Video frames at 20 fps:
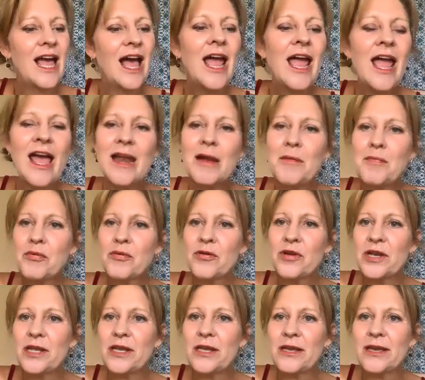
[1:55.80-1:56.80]
had a
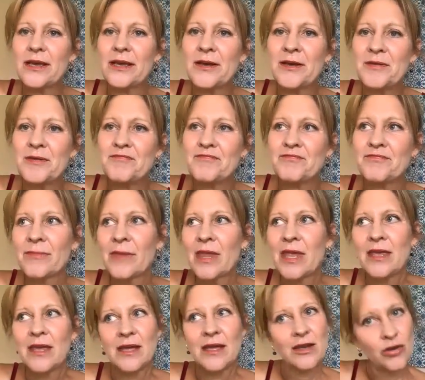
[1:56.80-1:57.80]
pretty
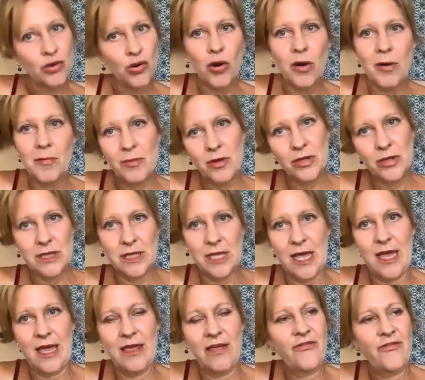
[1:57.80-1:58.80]
normal
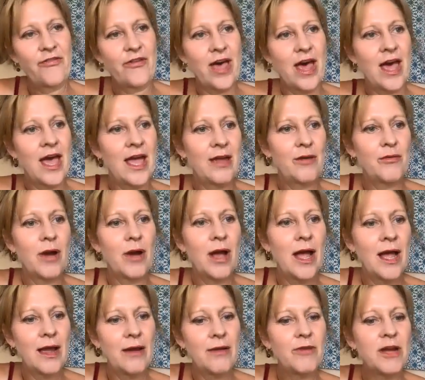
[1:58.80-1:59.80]
life.
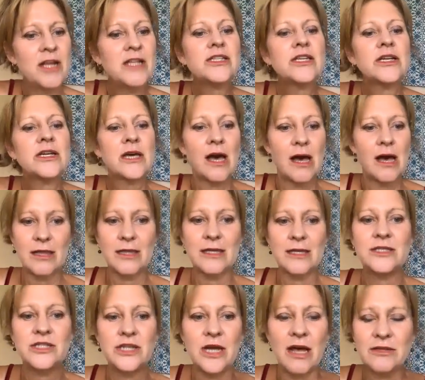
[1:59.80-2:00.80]
I went to
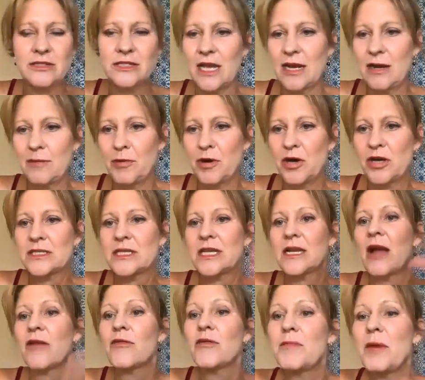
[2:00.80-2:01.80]
college outside of Boston.
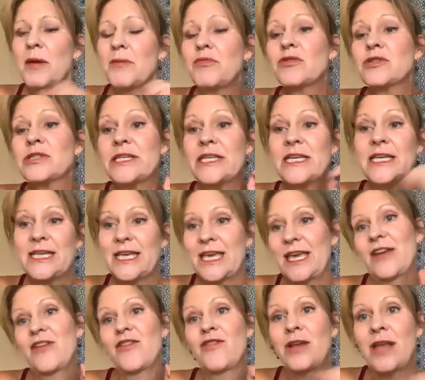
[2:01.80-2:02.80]
I remember seeing
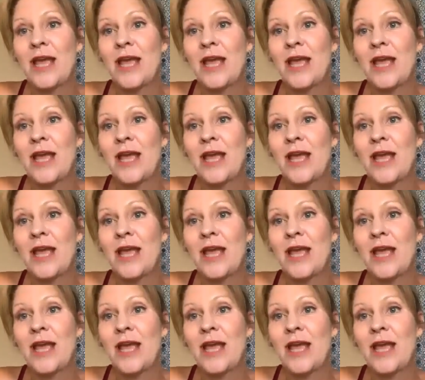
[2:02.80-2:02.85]
Karen